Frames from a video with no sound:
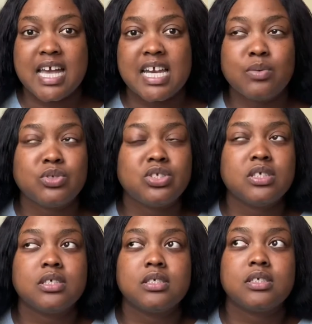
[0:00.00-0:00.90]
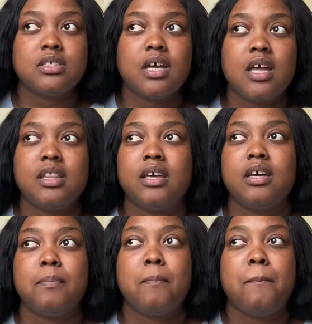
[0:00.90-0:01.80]
And it was just
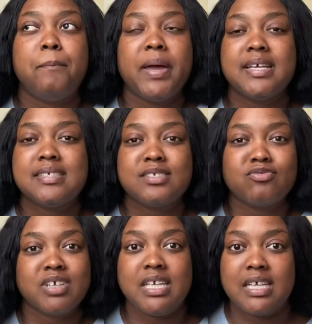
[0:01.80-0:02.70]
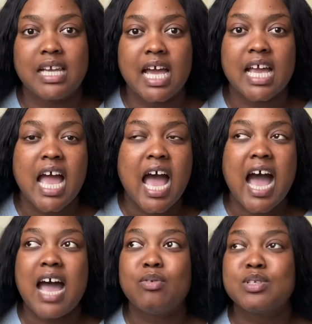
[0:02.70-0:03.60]
the best read. Like,
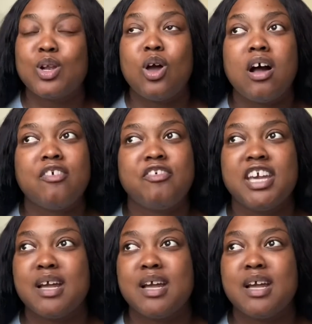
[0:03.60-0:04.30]
I was laughing.